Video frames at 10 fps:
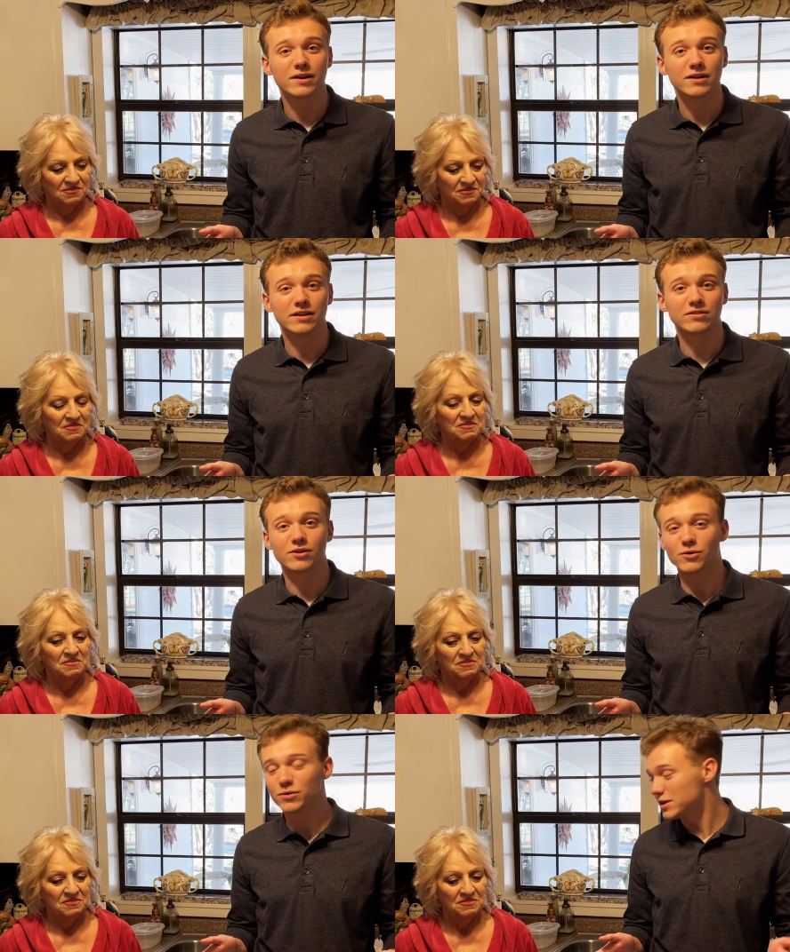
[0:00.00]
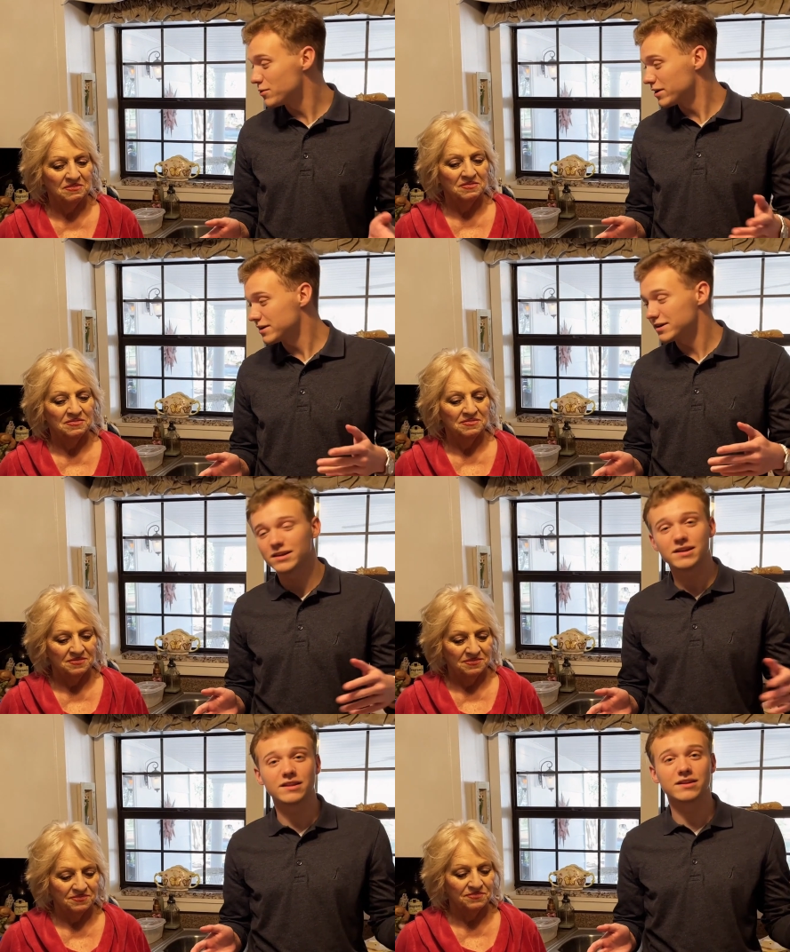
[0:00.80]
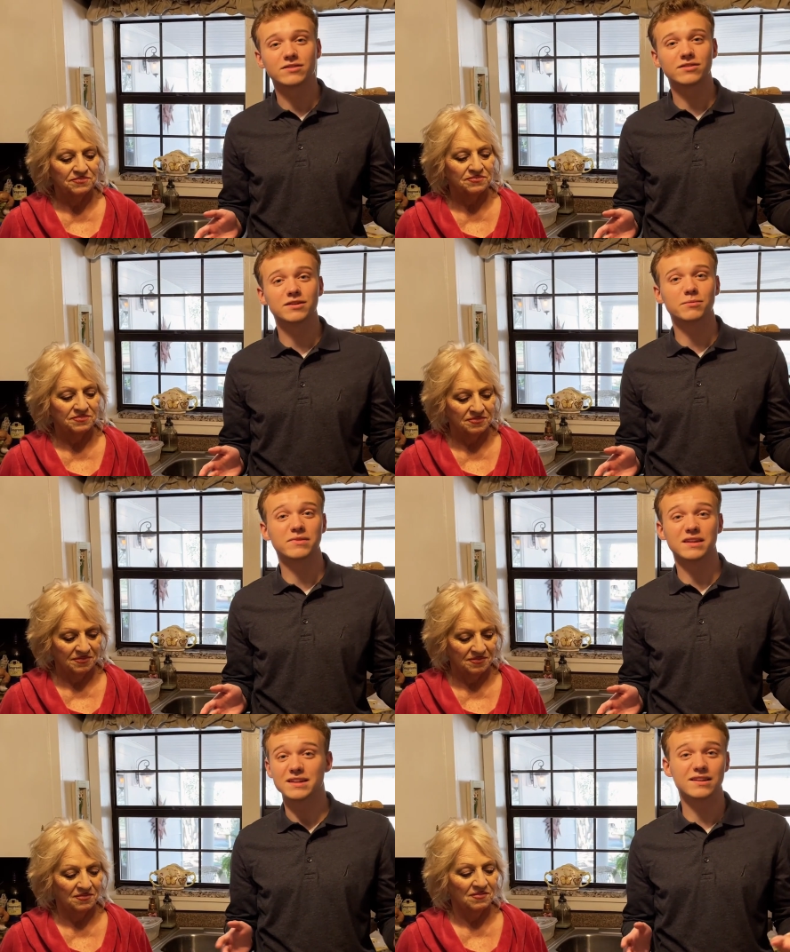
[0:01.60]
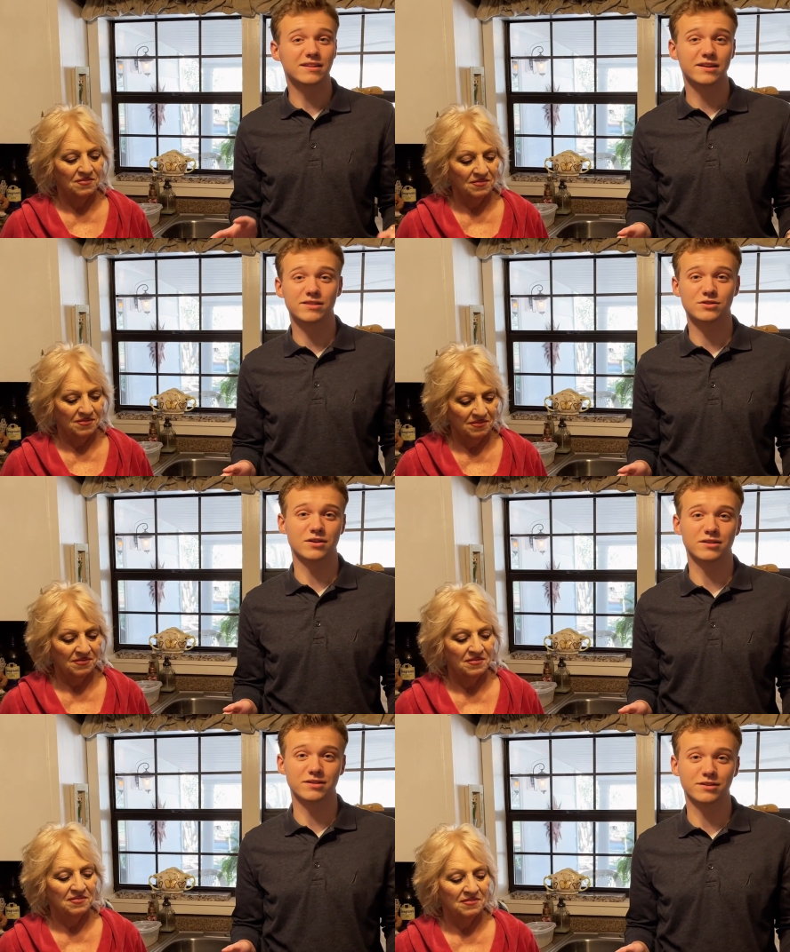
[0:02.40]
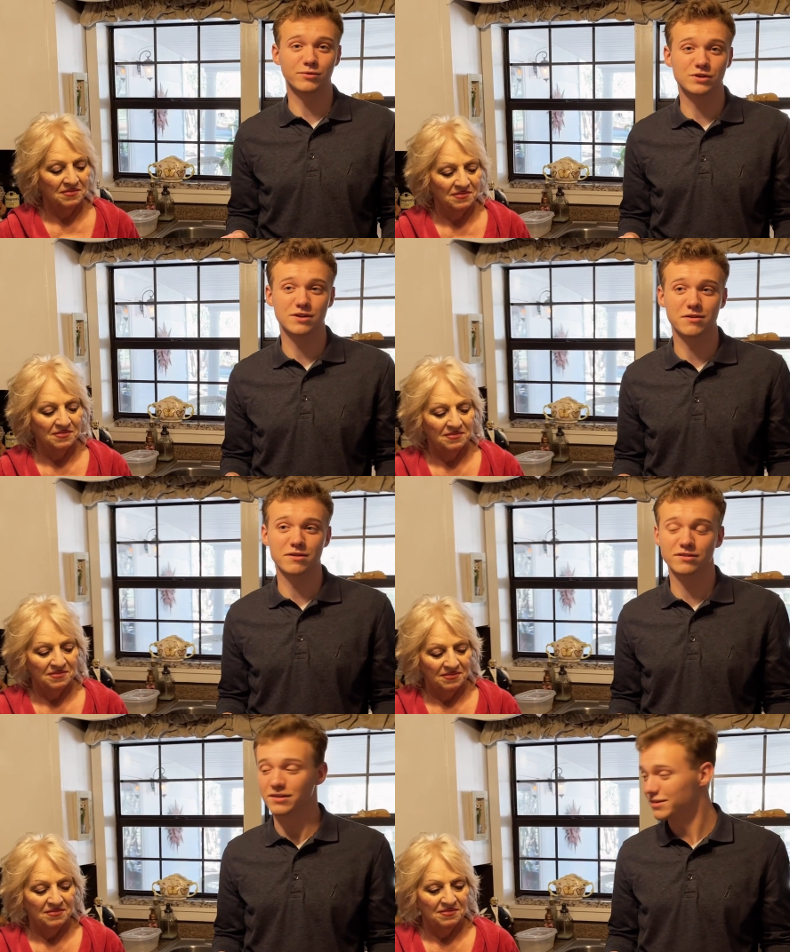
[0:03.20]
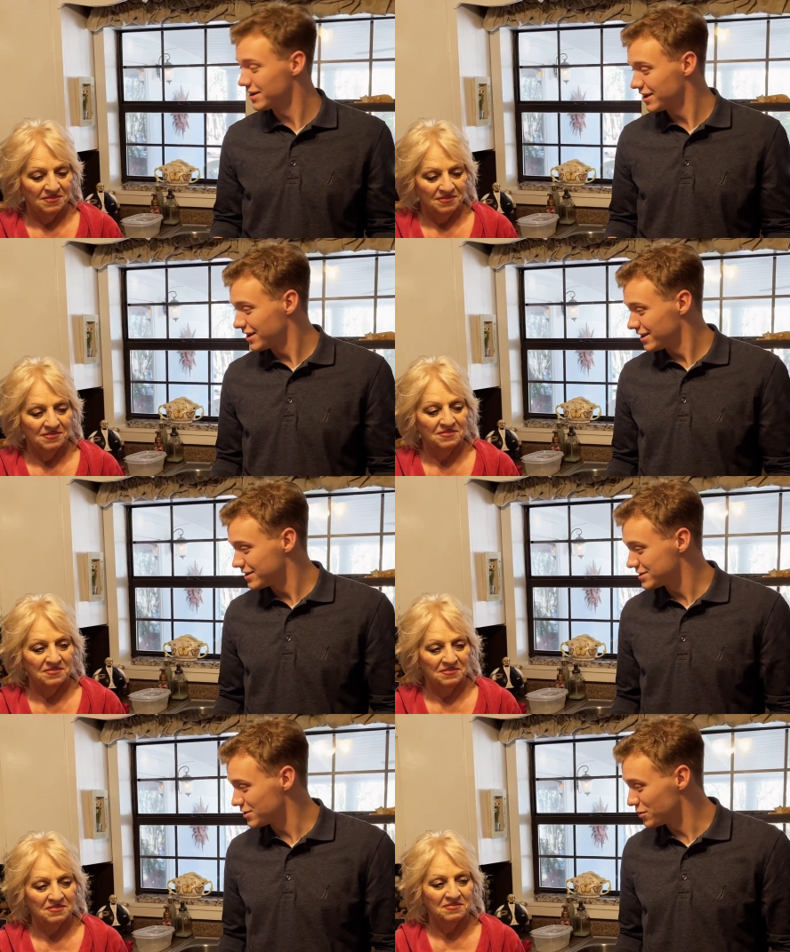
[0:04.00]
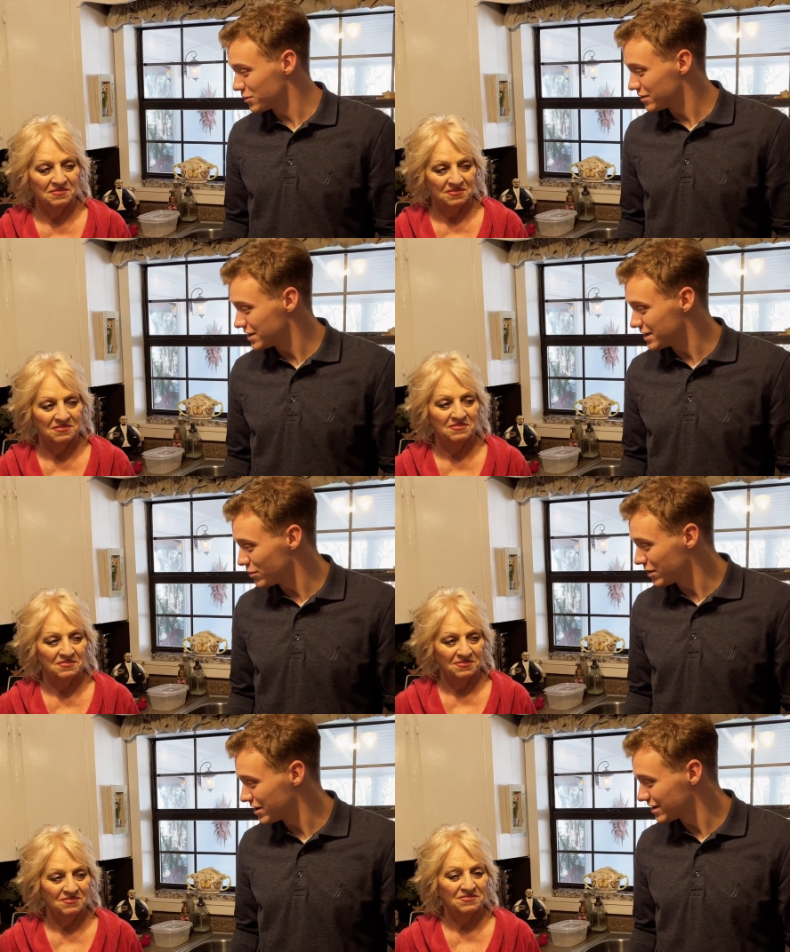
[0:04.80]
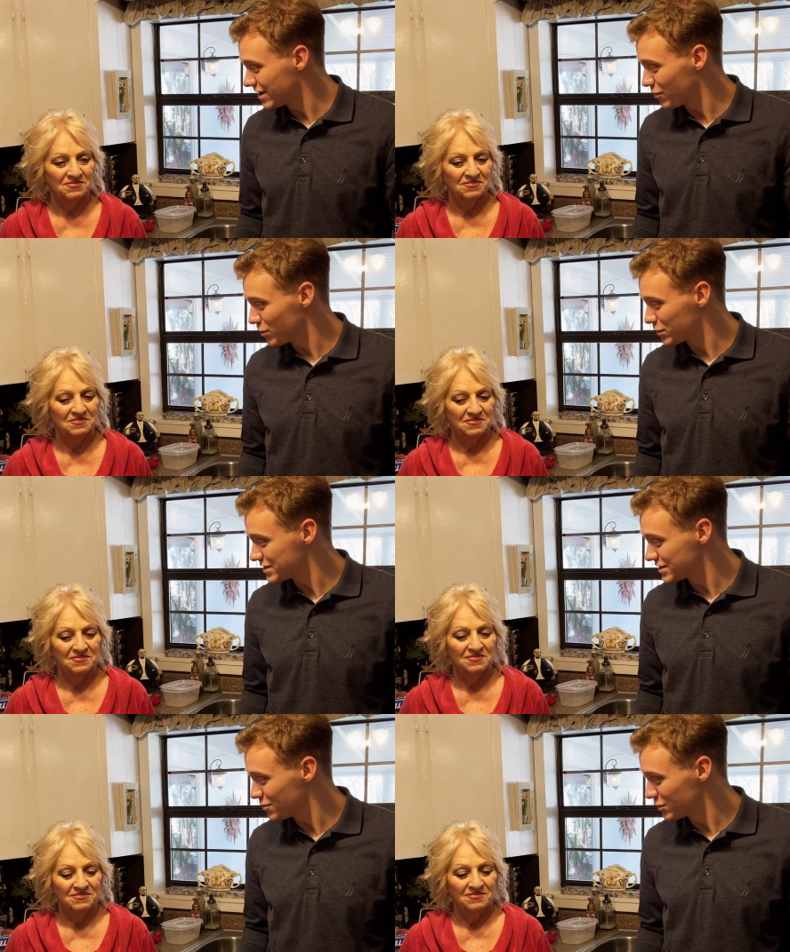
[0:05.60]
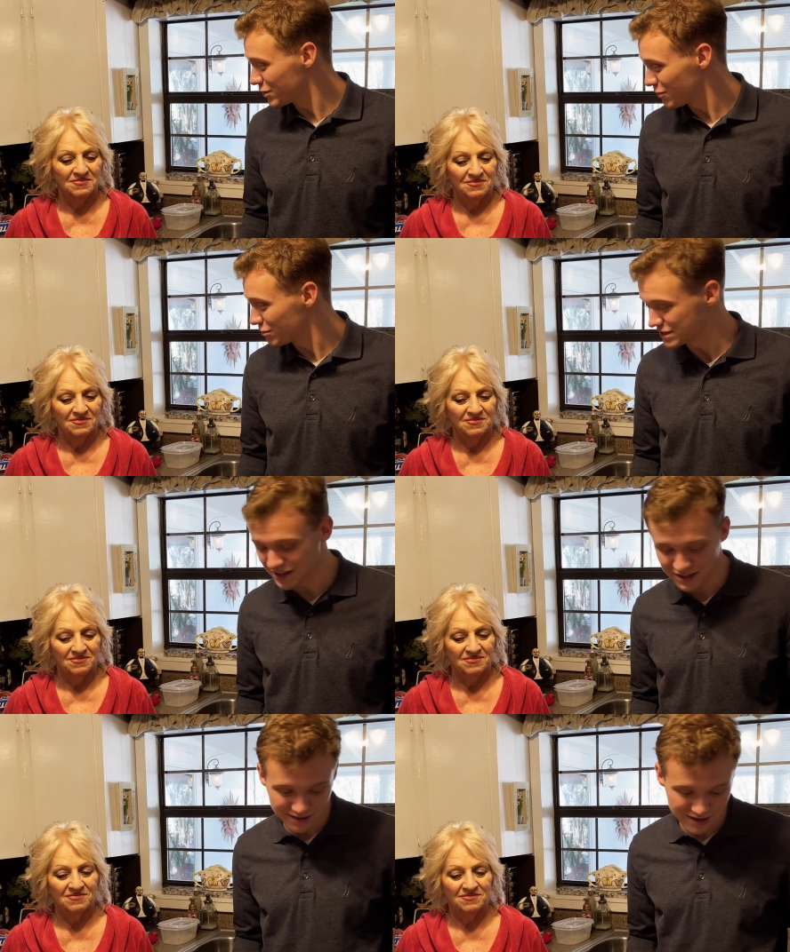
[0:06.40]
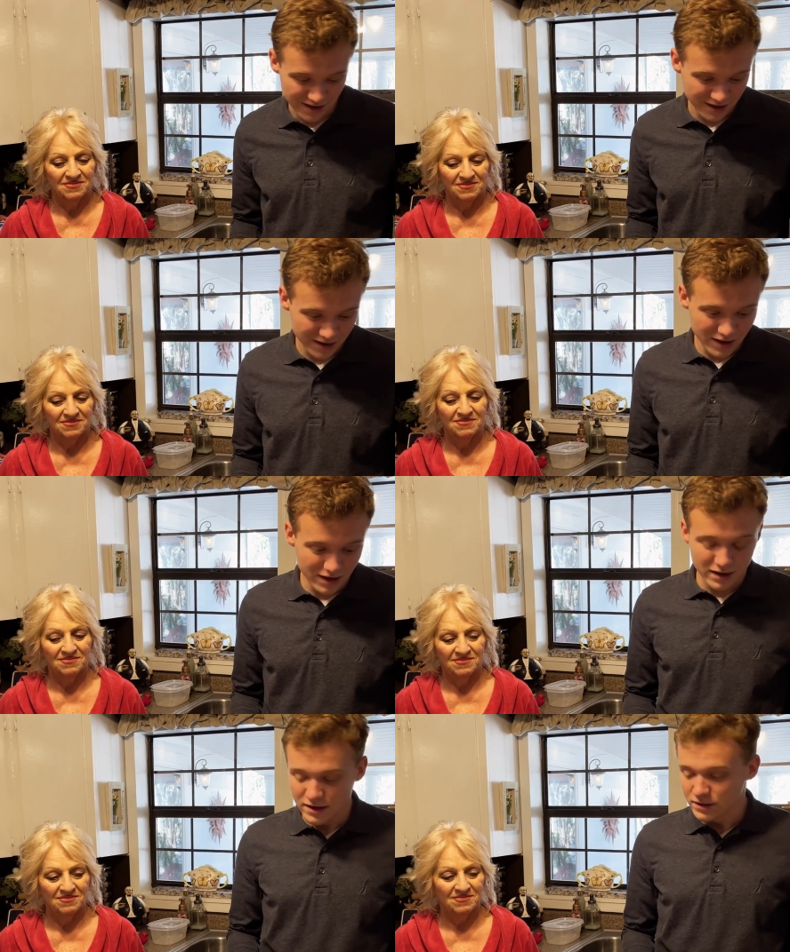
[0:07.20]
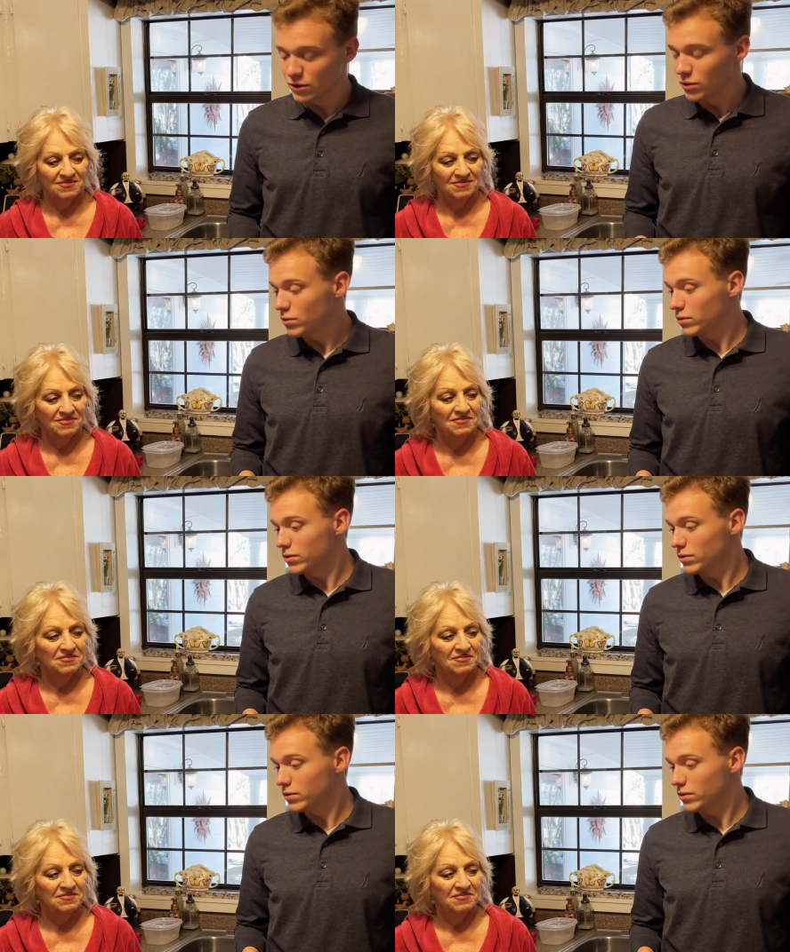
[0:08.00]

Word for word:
Speaker 1: And so anyway, he let it slip. He didn't like the chocolate covered cherries, and so anyway, now when we see him, we always think of that. So